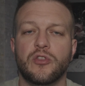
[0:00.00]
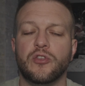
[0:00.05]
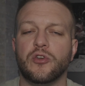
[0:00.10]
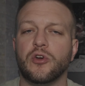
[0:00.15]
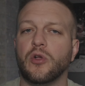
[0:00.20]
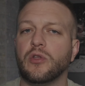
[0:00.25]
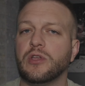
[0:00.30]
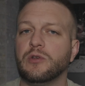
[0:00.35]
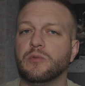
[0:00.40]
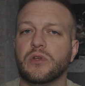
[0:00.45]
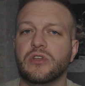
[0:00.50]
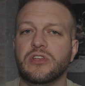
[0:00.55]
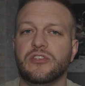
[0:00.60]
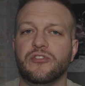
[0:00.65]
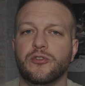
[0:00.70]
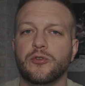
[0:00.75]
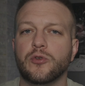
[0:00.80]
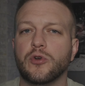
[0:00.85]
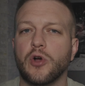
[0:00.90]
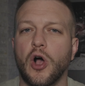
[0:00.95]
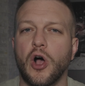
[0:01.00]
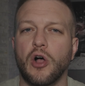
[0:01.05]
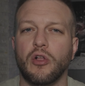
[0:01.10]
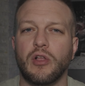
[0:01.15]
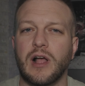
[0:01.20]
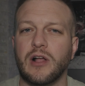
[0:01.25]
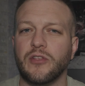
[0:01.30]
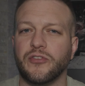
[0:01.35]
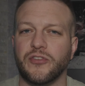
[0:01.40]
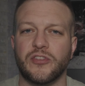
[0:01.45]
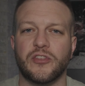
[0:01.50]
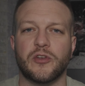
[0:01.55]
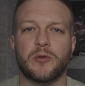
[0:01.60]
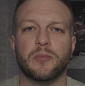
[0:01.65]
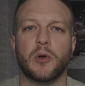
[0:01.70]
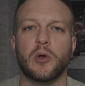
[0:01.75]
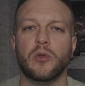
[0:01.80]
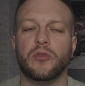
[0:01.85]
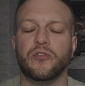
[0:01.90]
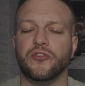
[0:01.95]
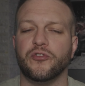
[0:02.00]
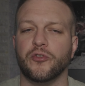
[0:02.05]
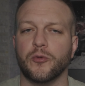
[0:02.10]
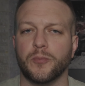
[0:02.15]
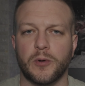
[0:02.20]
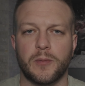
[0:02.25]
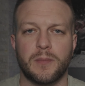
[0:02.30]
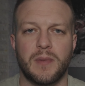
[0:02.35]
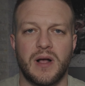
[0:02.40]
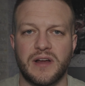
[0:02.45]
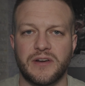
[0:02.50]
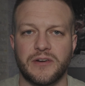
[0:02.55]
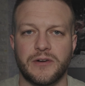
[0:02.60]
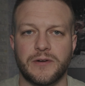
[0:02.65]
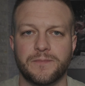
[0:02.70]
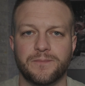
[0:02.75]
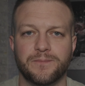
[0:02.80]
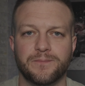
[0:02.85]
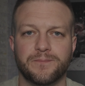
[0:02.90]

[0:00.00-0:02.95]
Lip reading: There are only really 2 callouts and they're both super minor.